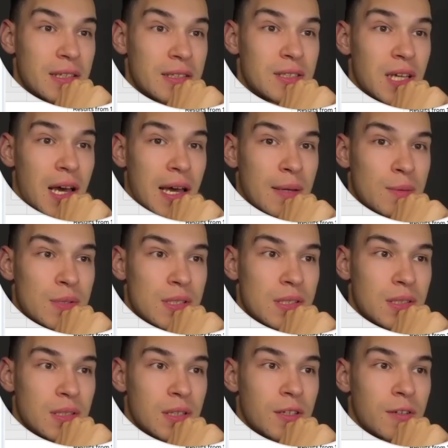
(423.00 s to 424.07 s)

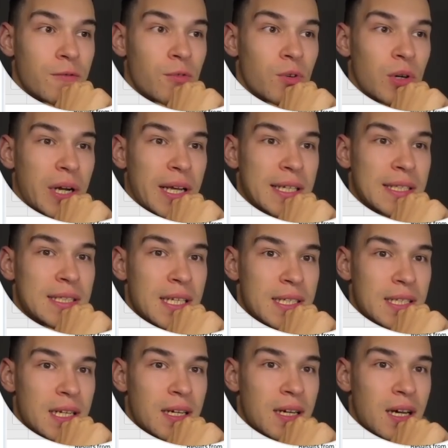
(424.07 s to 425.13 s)
times for
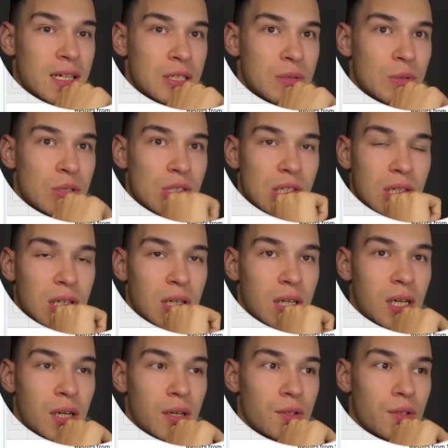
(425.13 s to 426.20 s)
existing customers.
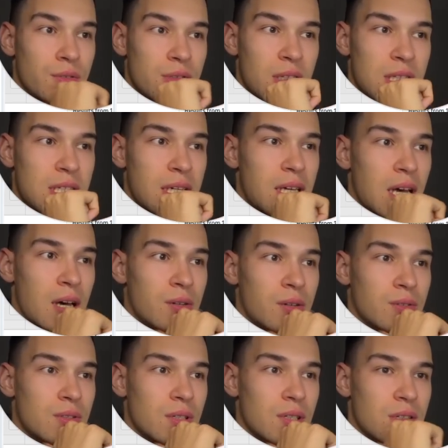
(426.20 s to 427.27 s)
So this
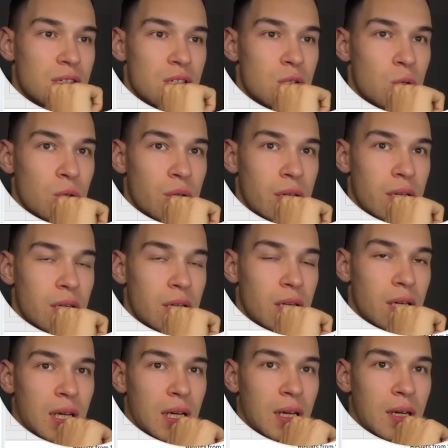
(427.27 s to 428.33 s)
account is doing
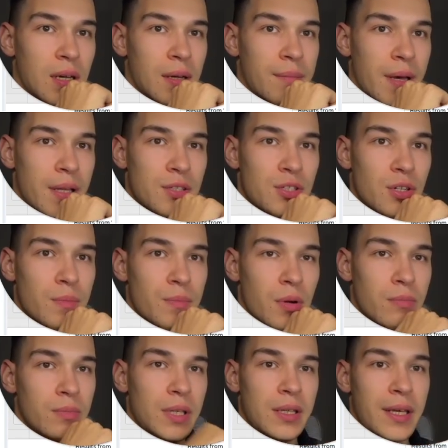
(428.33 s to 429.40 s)
a bad job.
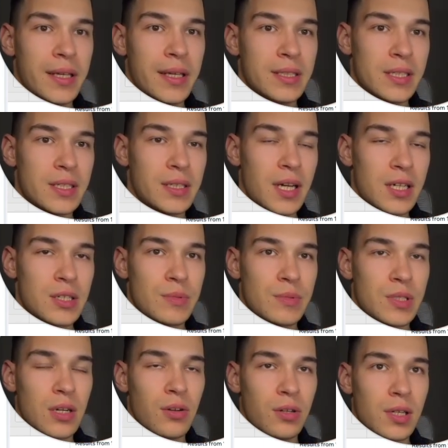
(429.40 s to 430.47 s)
Probably the existing
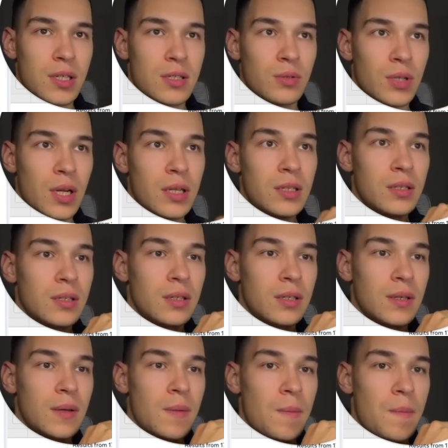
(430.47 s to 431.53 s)
customers are not excluded,
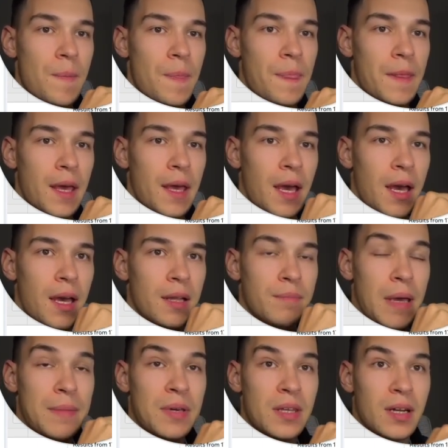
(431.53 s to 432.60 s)
and
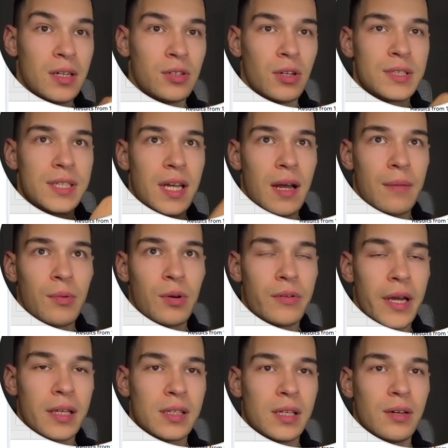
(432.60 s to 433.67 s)
maybe they are not set up
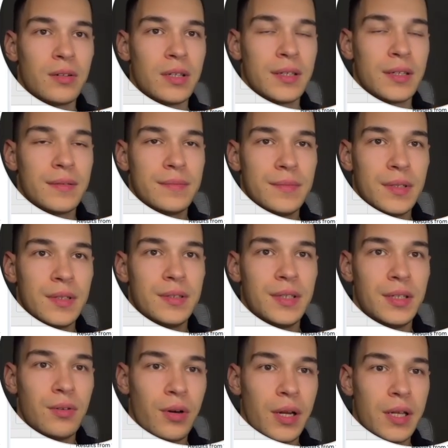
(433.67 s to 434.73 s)
correctly on in
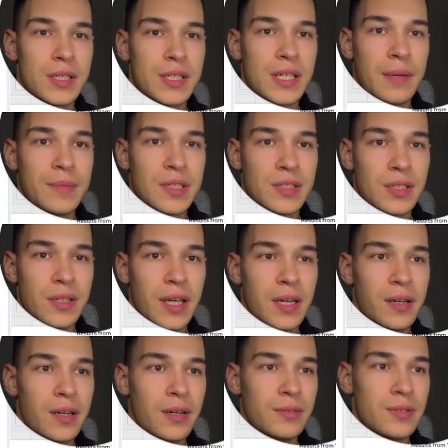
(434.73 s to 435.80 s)
the audience segments in the ad
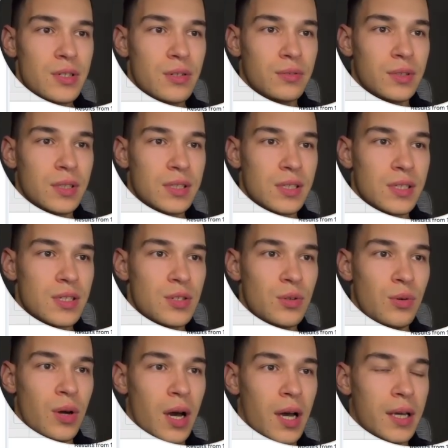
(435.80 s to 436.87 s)
account. So this is
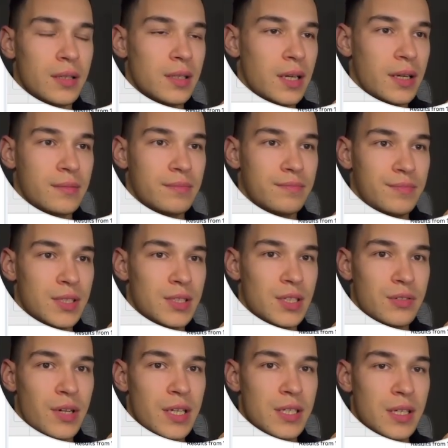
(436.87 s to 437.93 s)
too high. Like, this is
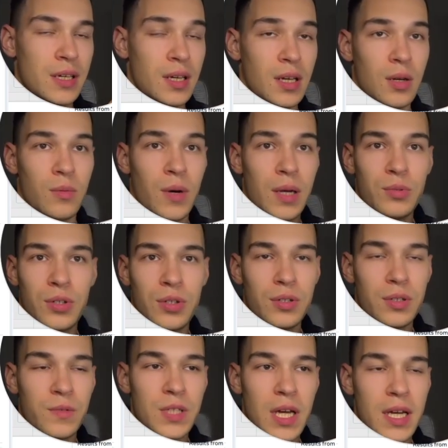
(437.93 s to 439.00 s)
crazy. Why would you
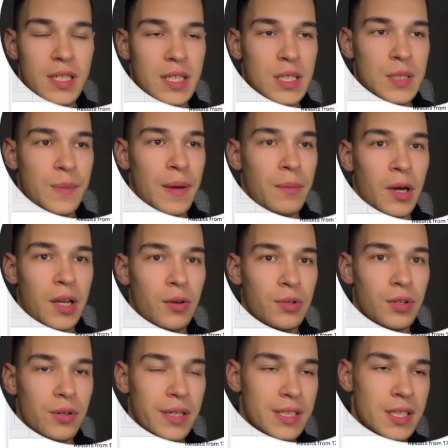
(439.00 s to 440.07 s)
advertise and spend money on
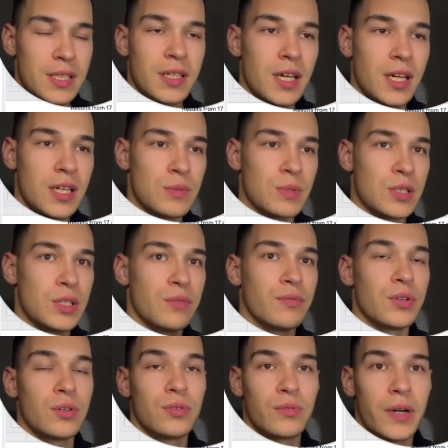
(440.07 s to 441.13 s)
your existing customers if
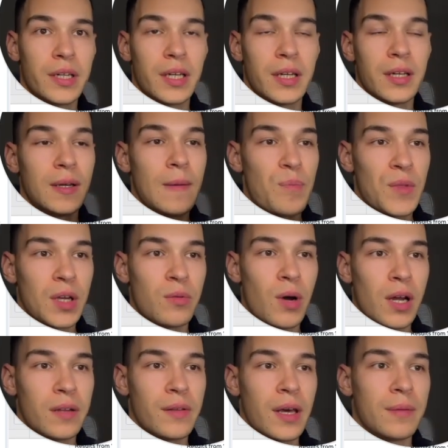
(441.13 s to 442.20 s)
you already
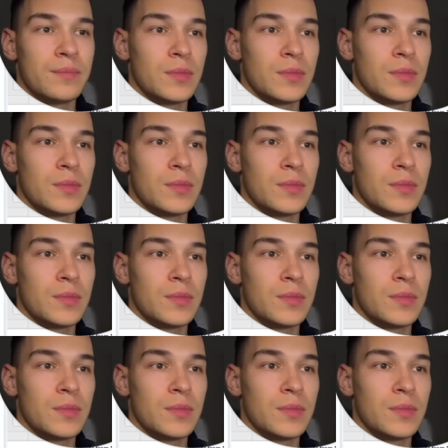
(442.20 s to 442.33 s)
acquired them?